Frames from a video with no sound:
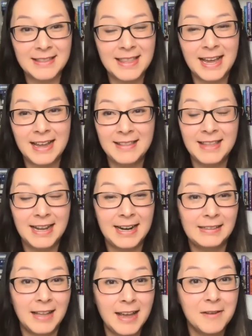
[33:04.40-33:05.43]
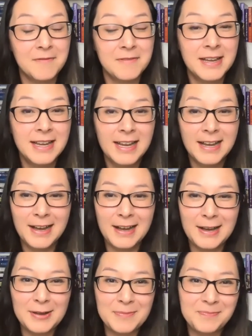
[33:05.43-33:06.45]
that that i love
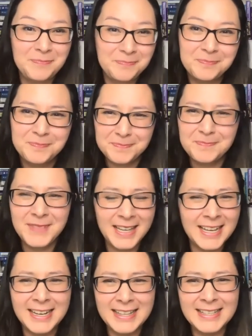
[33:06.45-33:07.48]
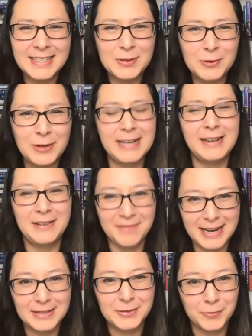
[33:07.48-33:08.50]
um, and i think that's great
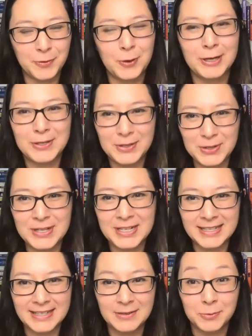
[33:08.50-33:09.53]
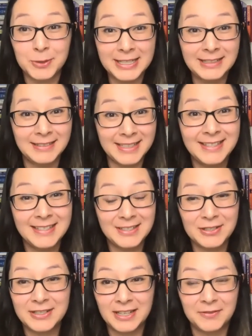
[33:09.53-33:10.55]
advice for students is really listen to
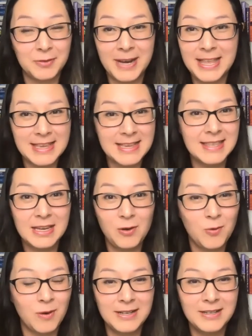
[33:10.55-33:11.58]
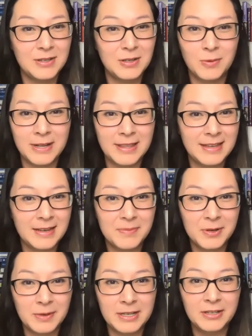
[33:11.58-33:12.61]
yourself you might think that you want to do one thing but
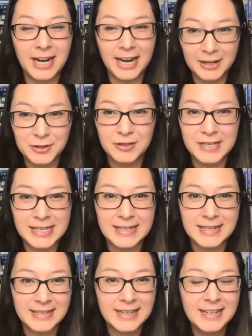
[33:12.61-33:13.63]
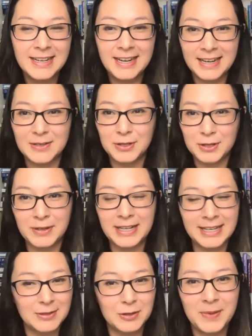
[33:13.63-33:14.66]
when you're actually in it and doing
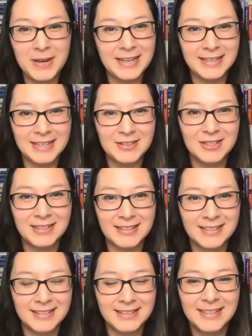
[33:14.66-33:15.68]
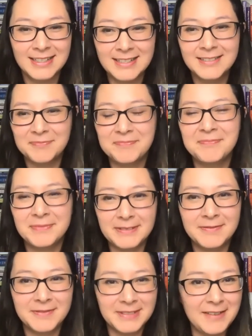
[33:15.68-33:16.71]
it, do pay attention because
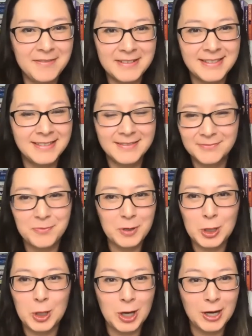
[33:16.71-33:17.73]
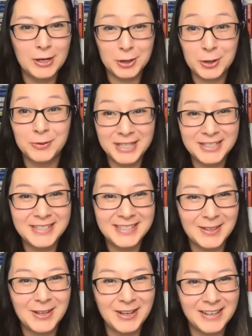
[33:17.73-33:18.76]
life is long. Your career is
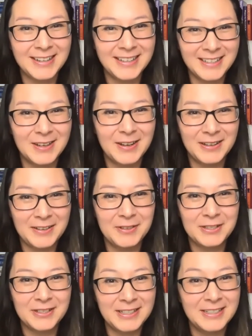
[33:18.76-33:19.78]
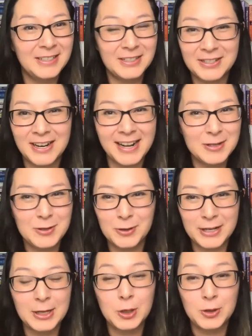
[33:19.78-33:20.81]
long, you know. And if you're yeah. you're not enjoying
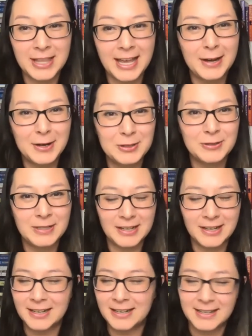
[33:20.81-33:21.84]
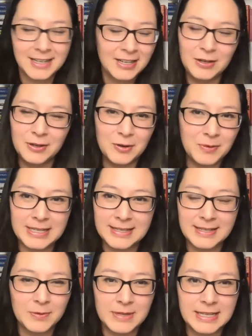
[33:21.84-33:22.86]
it that early on, you don't want to
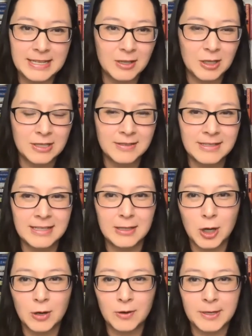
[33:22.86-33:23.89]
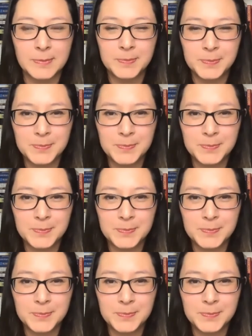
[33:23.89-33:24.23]
stick with it the long in the long run.